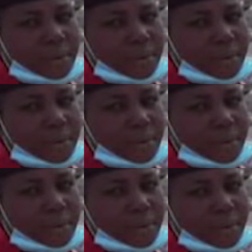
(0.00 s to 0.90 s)

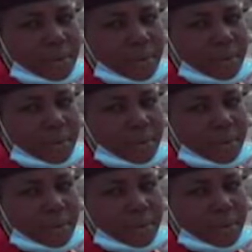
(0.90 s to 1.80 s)

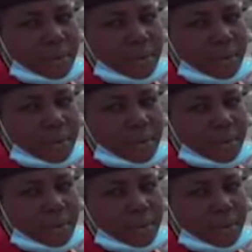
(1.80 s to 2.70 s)

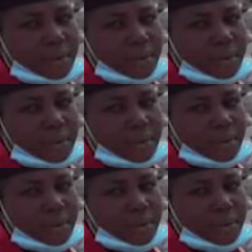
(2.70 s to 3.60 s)

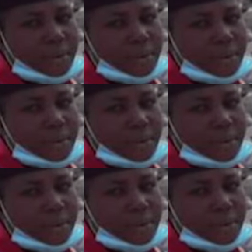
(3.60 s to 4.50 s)

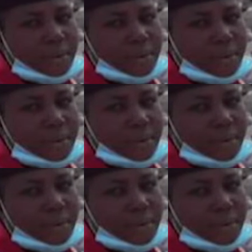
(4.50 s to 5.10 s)
(silent)